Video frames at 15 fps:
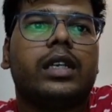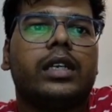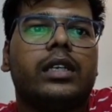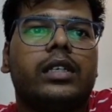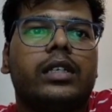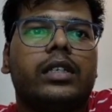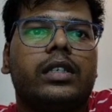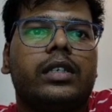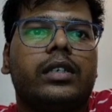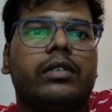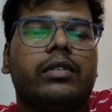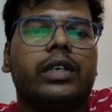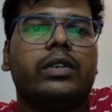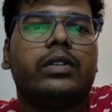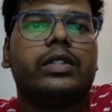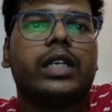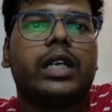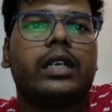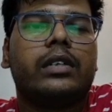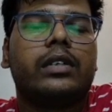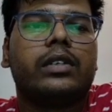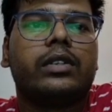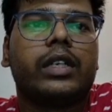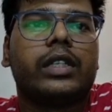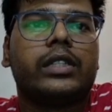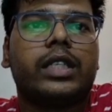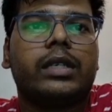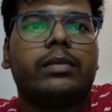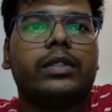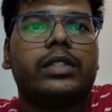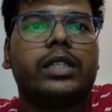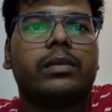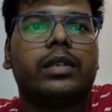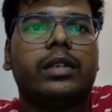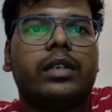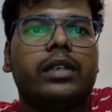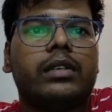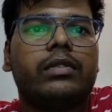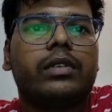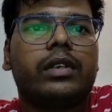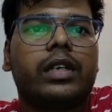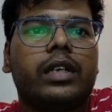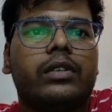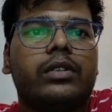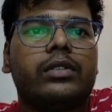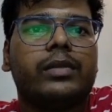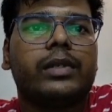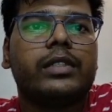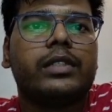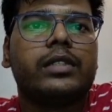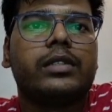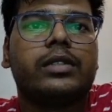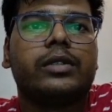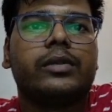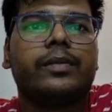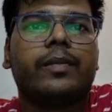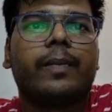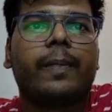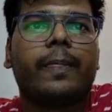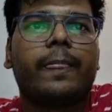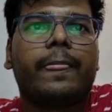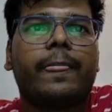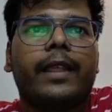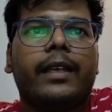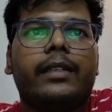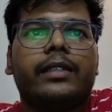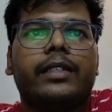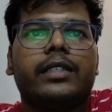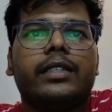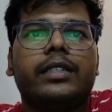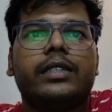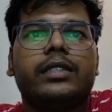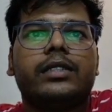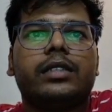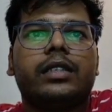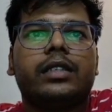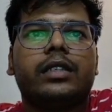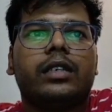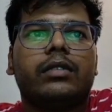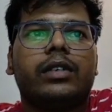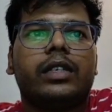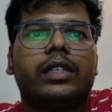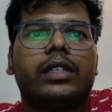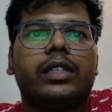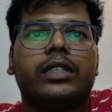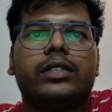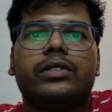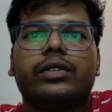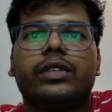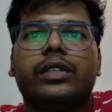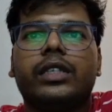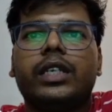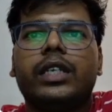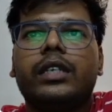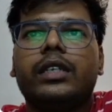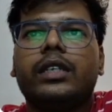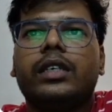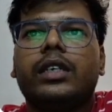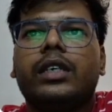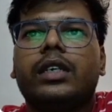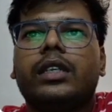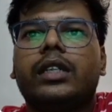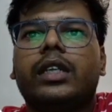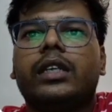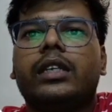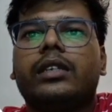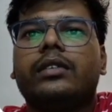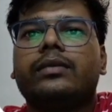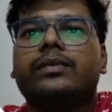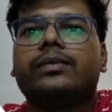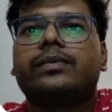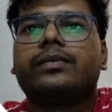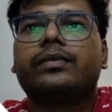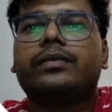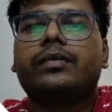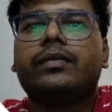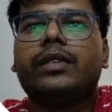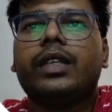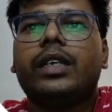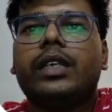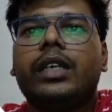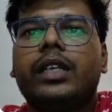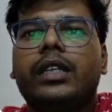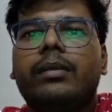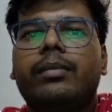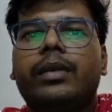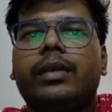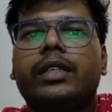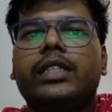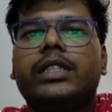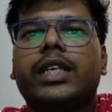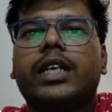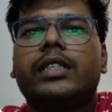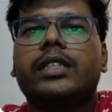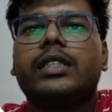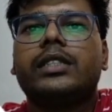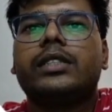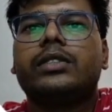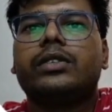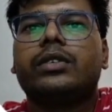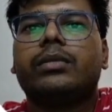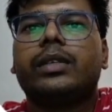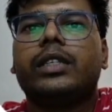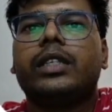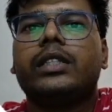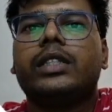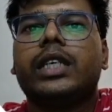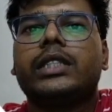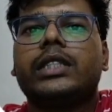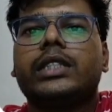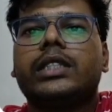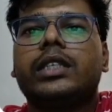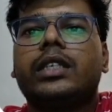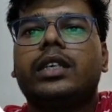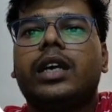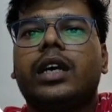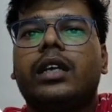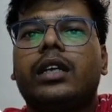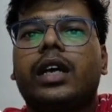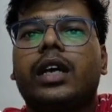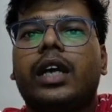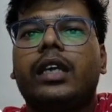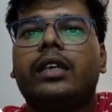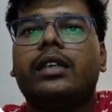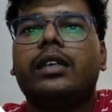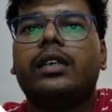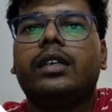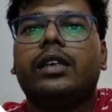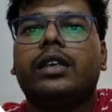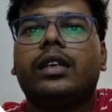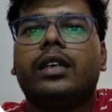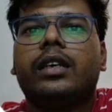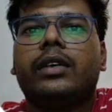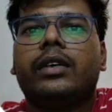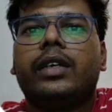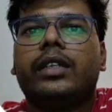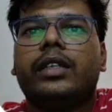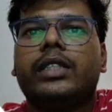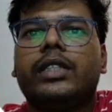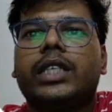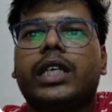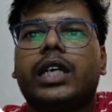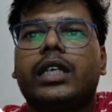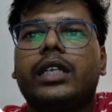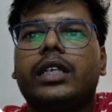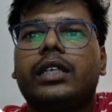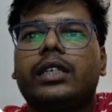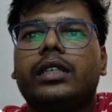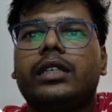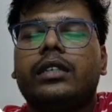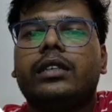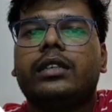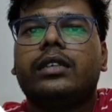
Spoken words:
and the values are quite similar for all those months. So this is what it is showing here. Then again the monthly charges. So monthly charges are high in the starting,